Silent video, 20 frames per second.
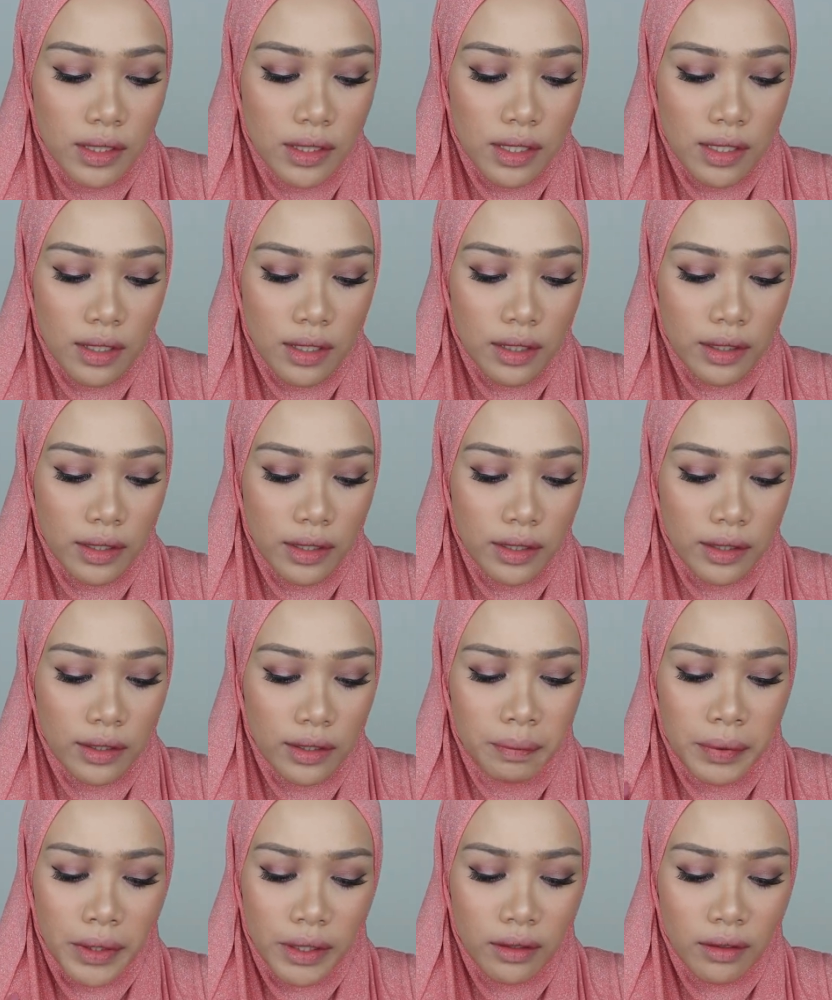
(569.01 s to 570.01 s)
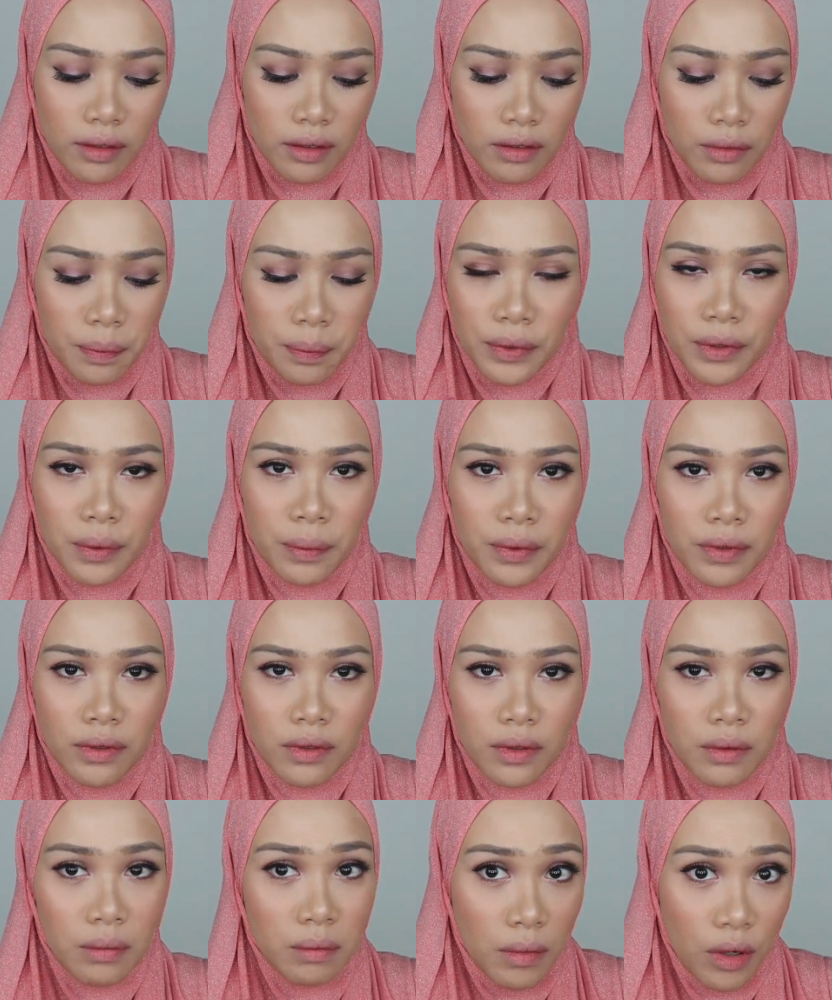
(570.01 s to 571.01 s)
This is like pink or
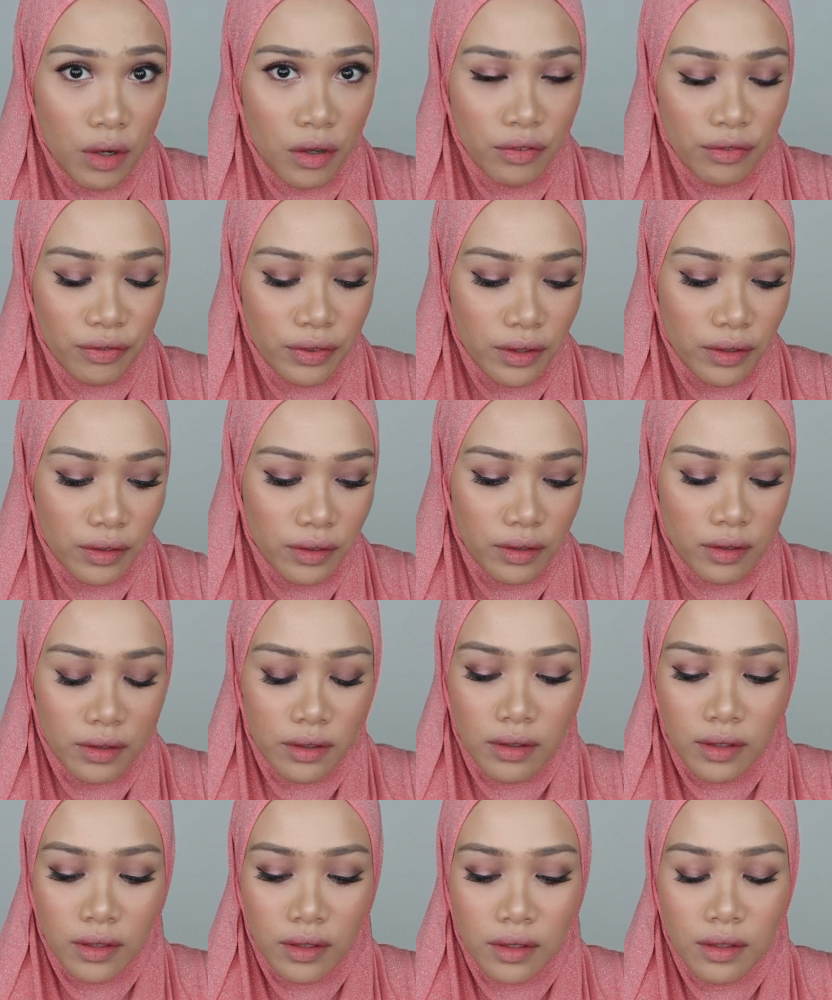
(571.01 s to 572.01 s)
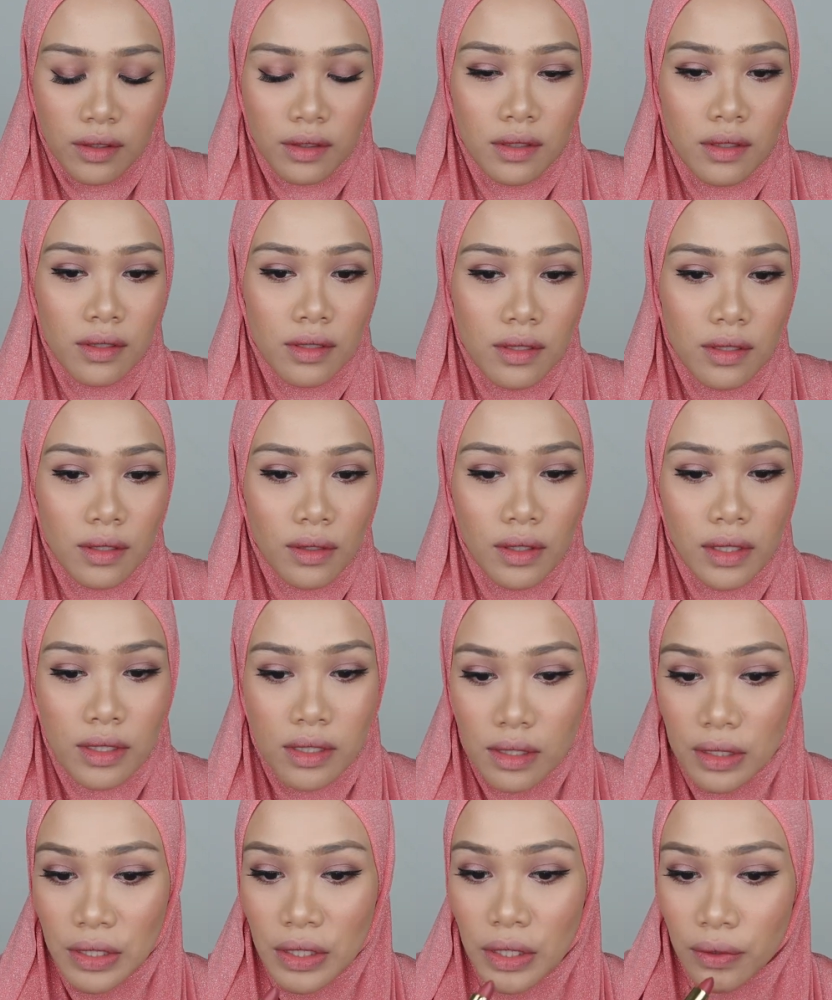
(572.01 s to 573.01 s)
purple mauve here. So
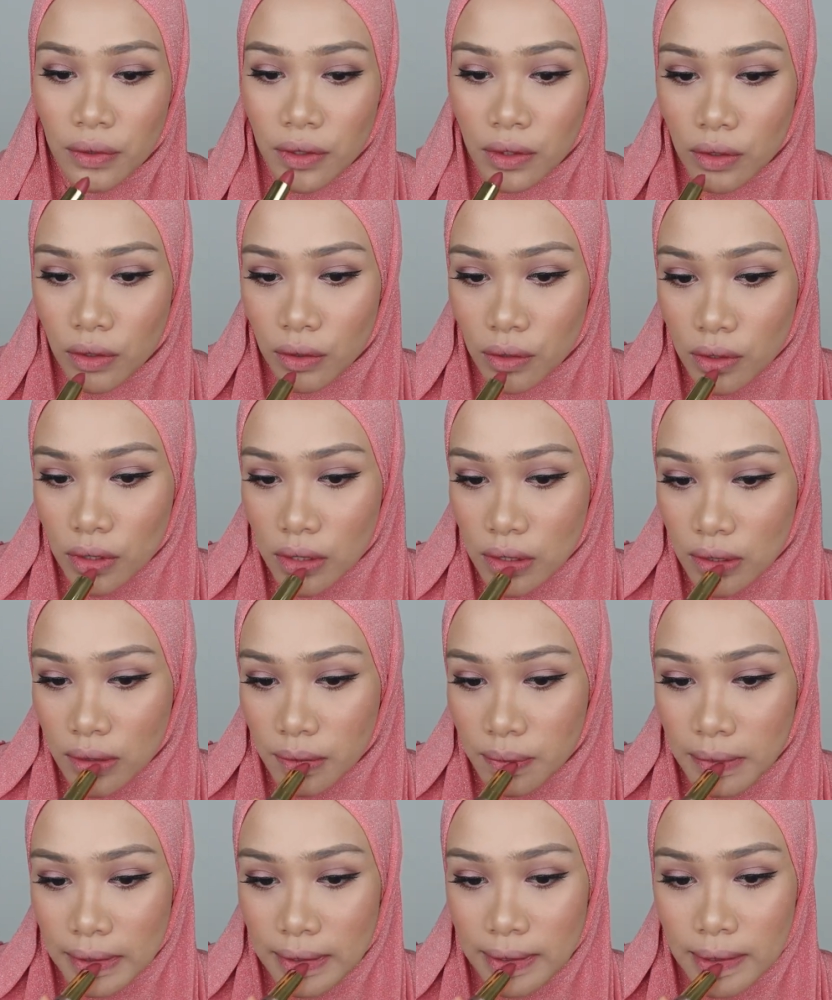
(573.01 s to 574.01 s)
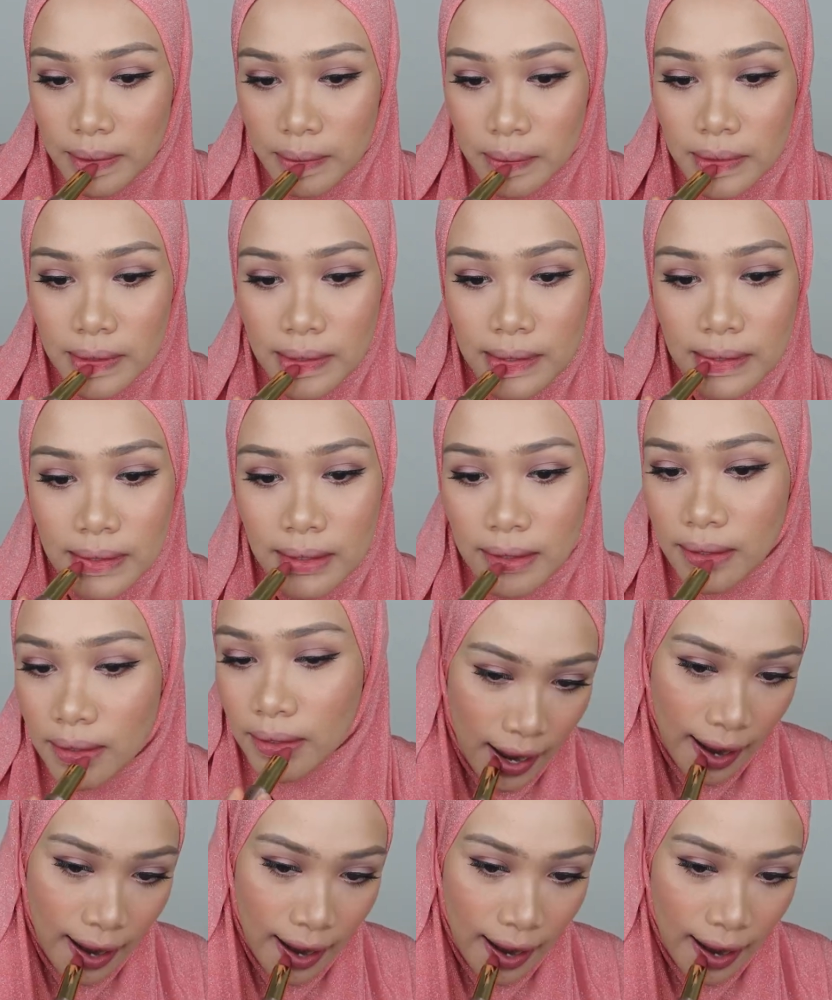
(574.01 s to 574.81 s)
let's see how it looks on my lips.